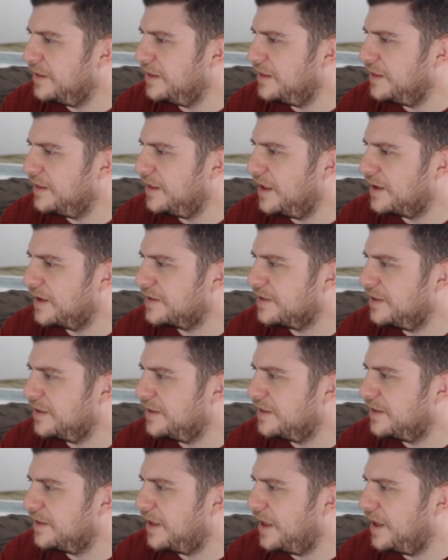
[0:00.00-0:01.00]
Next,
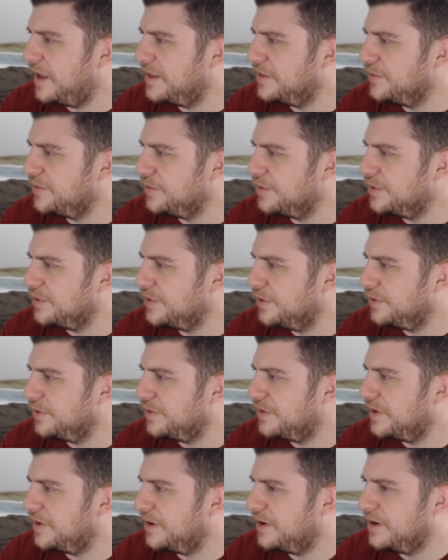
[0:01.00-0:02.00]
let's add the
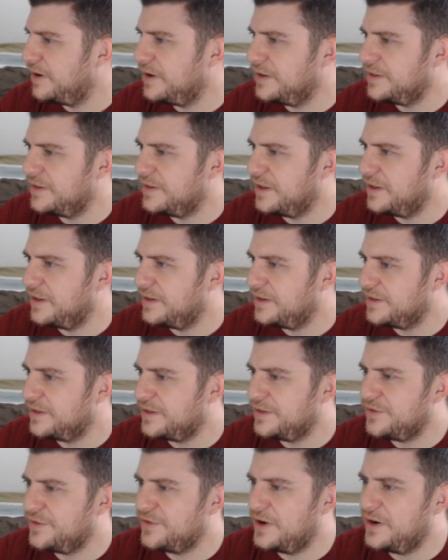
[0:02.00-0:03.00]
results area. It's telling us.
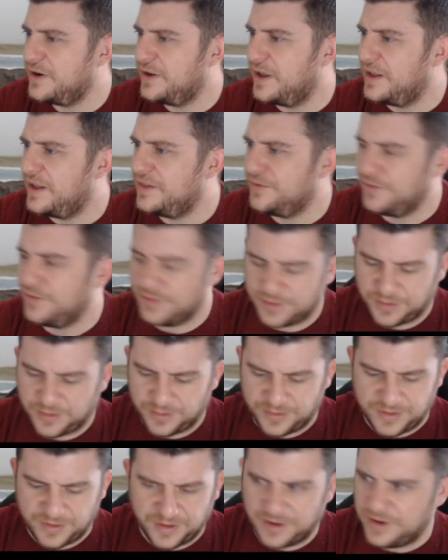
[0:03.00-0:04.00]
Let's try to add the
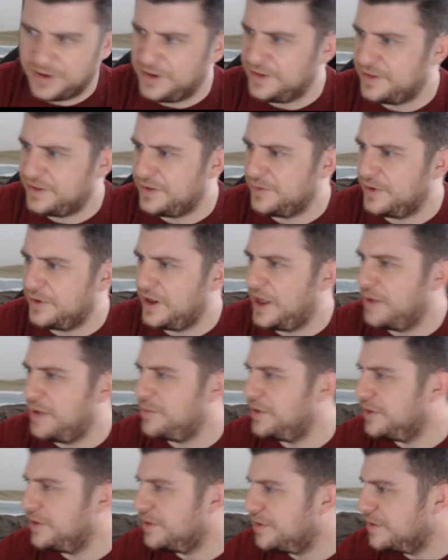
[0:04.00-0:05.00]
results area and see what
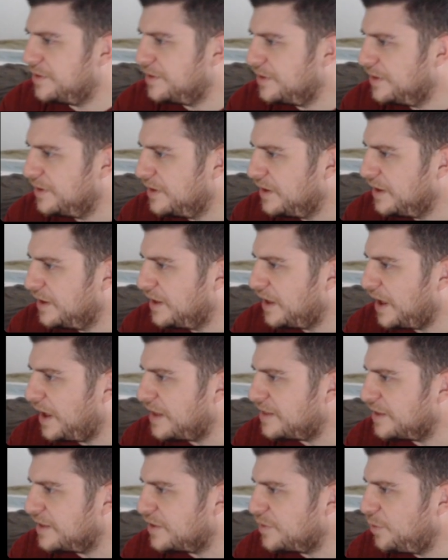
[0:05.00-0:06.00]
happens.
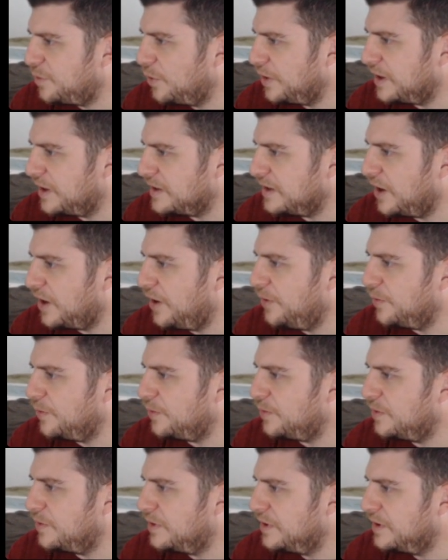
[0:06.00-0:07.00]
At this point, oh,
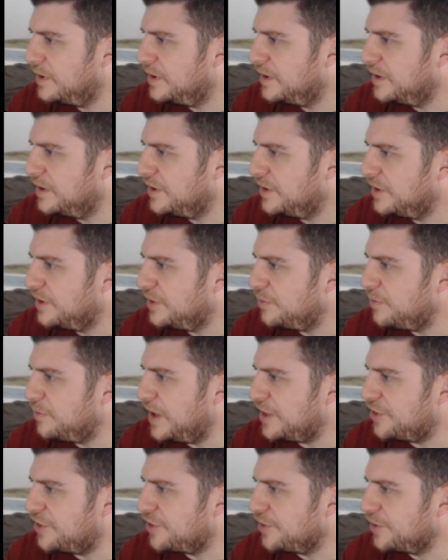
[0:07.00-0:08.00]

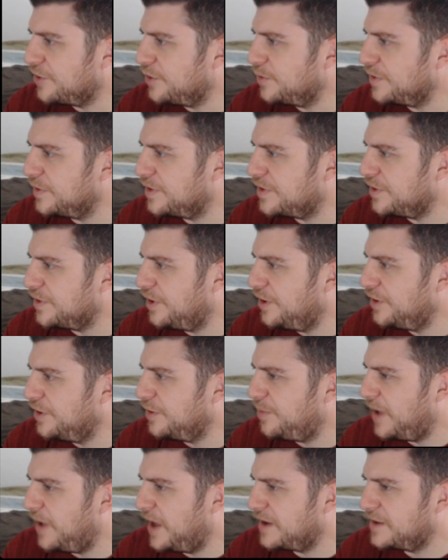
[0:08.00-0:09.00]
make sure you install the
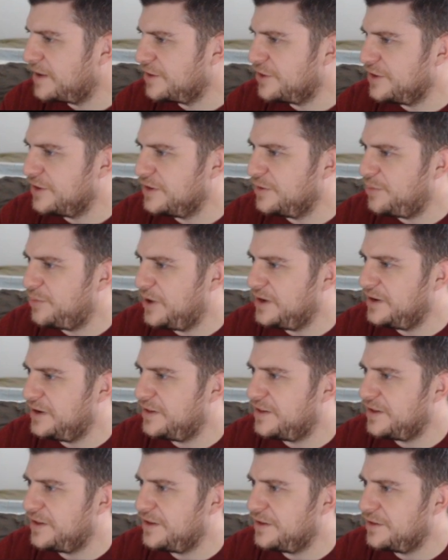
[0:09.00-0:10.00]
package and
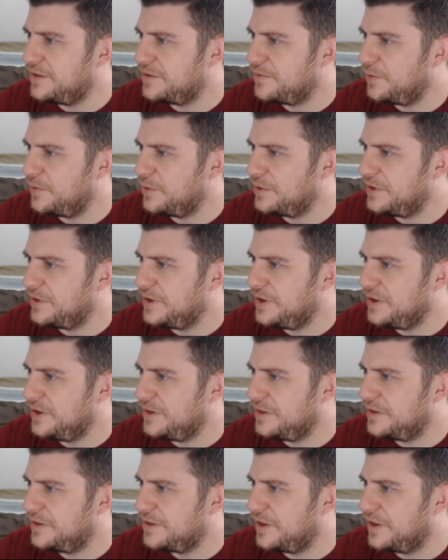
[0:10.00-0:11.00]
dependencies for these